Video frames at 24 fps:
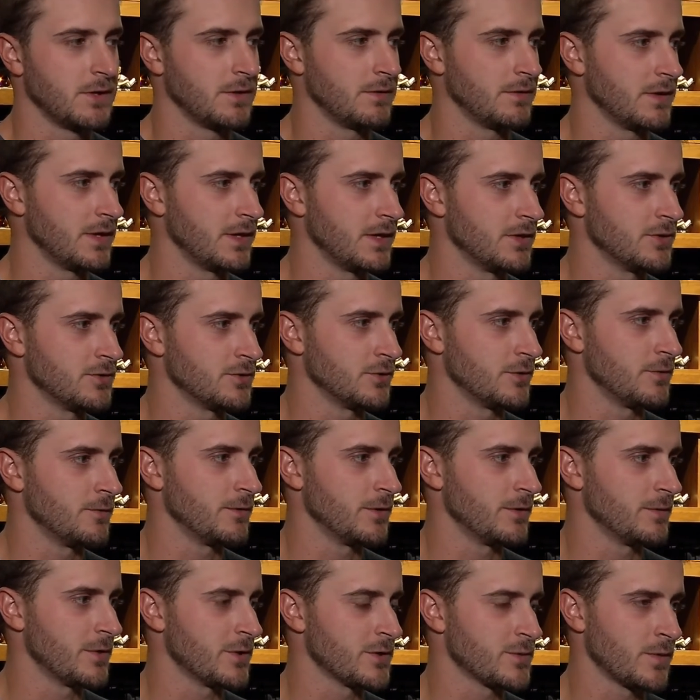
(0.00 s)
you know in control
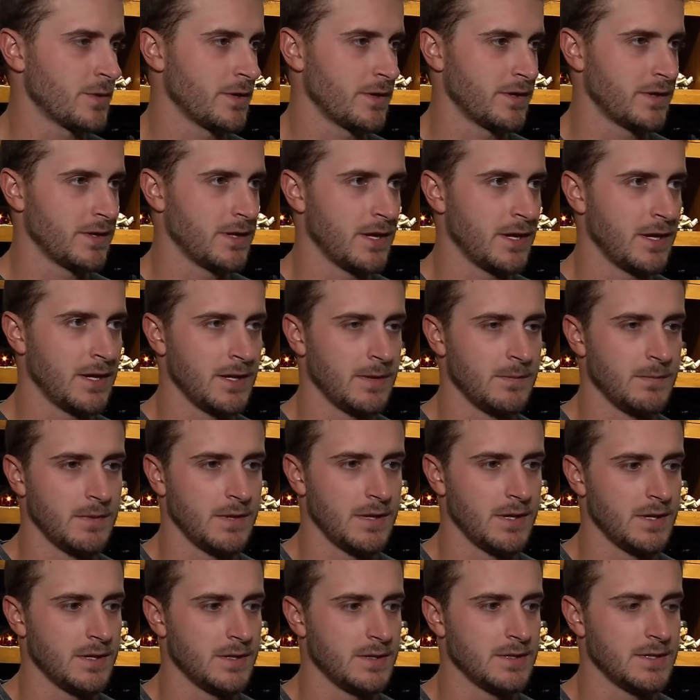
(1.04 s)
for the most part of the game,
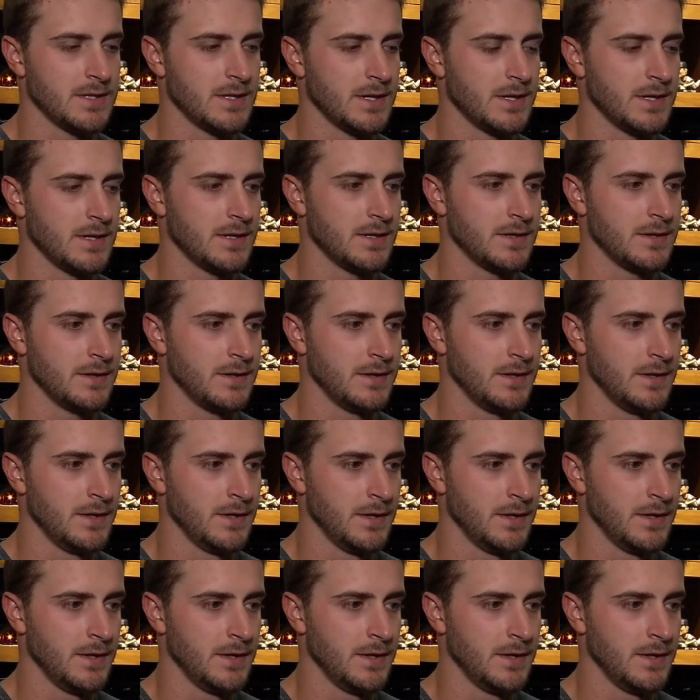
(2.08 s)
and uh,